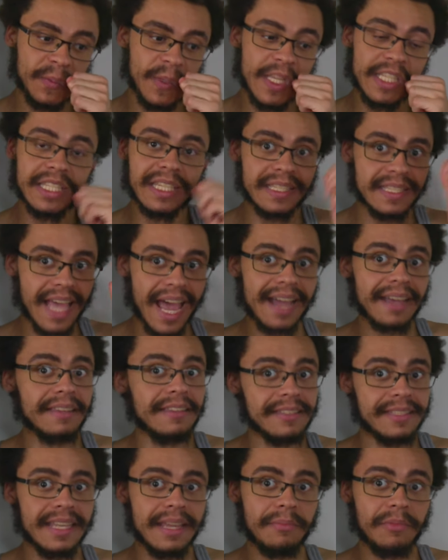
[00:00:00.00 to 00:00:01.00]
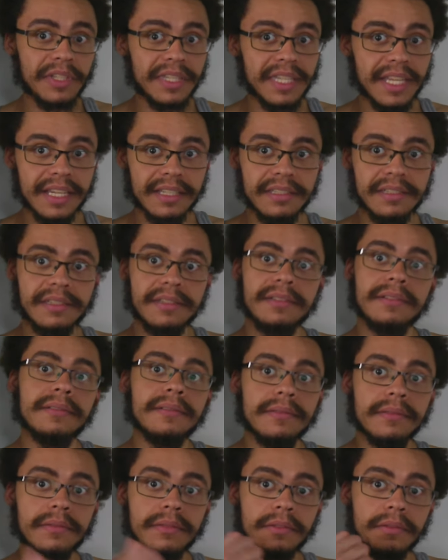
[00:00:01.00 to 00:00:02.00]
It's exactly the same with this.
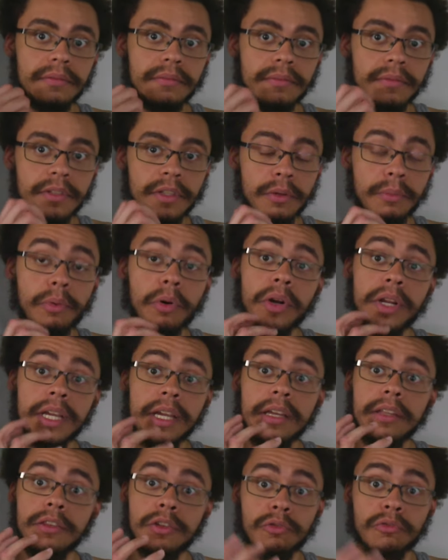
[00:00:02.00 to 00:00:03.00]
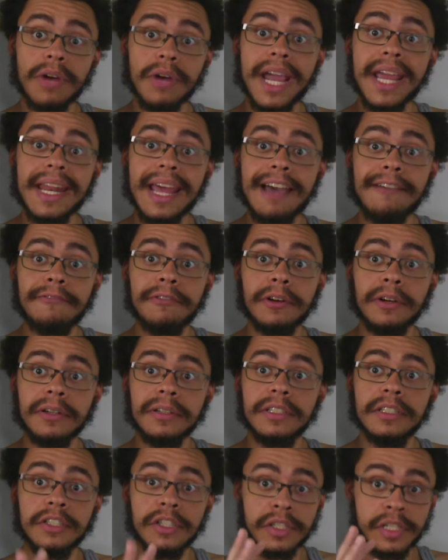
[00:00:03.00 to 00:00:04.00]
You're putting the right effort
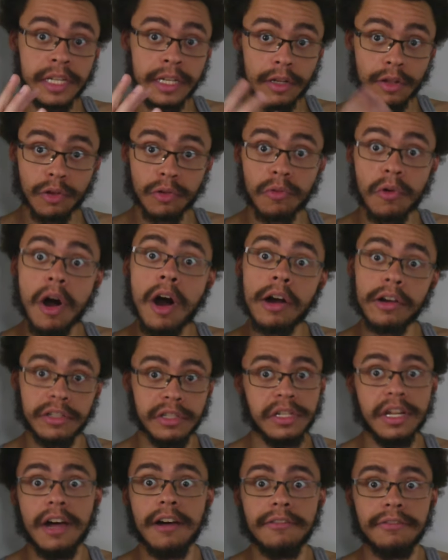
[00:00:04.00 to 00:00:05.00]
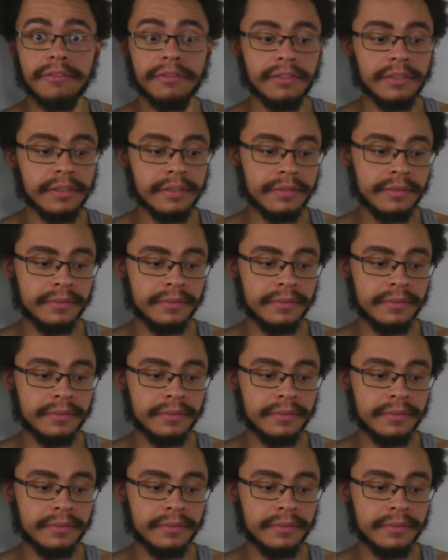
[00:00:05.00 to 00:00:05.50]
just into the wrong stuff.